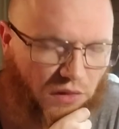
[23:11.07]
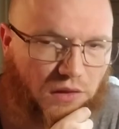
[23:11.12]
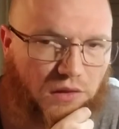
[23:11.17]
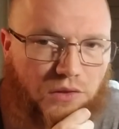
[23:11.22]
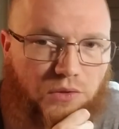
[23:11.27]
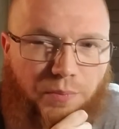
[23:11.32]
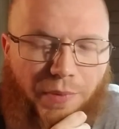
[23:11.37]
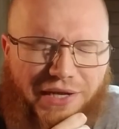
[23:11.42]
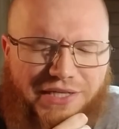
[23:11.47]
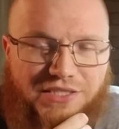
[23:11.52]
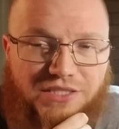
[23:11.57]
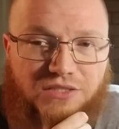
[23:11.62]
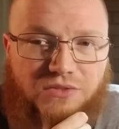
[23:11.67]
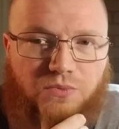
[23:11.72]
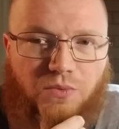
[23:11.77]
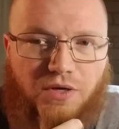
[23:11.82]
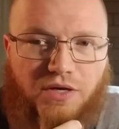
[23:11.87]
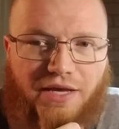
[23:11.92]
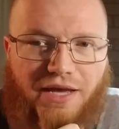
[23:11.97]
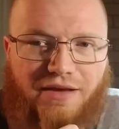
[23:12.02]
You might just
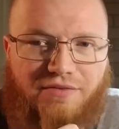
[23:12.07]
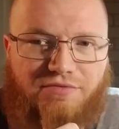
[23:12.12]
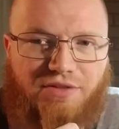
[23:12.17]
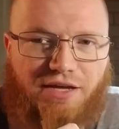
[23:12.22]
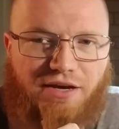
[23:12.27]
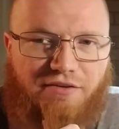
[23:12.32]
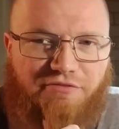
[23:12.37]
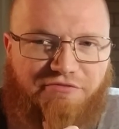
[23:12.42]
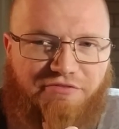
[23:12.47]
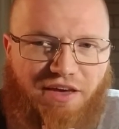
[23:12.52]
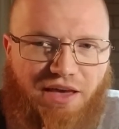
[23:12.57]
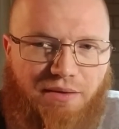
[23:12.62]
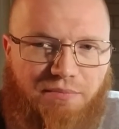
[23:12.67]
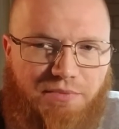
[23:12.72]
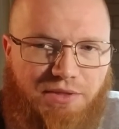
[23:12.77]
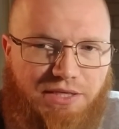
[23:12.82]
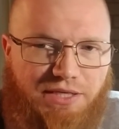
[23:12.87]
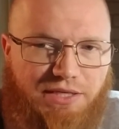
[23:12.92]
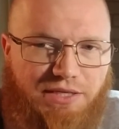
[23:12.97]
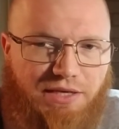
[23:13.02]
want to have like a
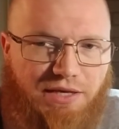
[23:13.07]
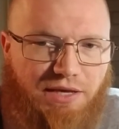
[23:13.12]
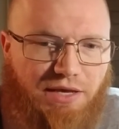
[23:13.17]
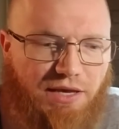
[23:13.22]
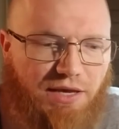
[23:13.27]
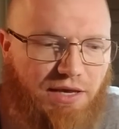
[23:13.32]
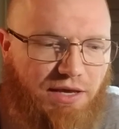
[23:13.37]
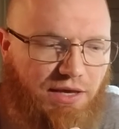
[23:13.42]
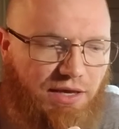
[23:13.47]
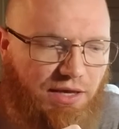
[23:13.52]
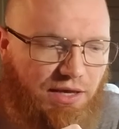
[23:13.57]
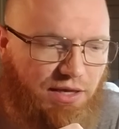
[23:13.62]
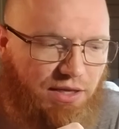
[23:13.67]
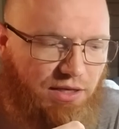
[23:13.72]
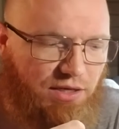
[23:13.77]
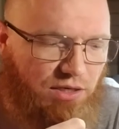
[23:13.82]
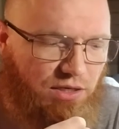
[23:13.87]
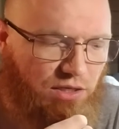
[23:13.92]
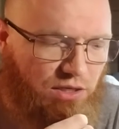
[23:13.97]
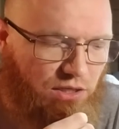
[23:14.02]
family
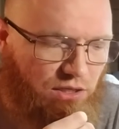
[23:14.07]
and